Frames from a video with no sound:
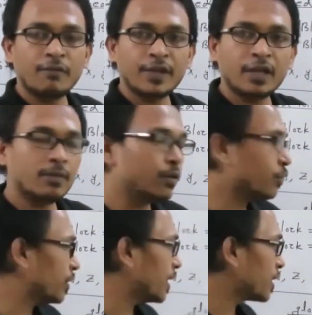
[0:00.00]
variable
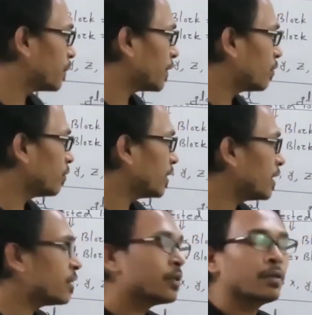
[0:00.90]
with respect to
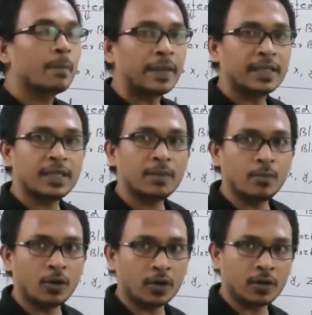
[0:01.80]
this B3
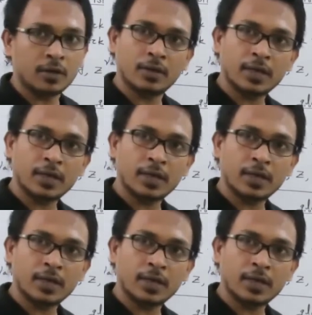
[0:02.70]
block.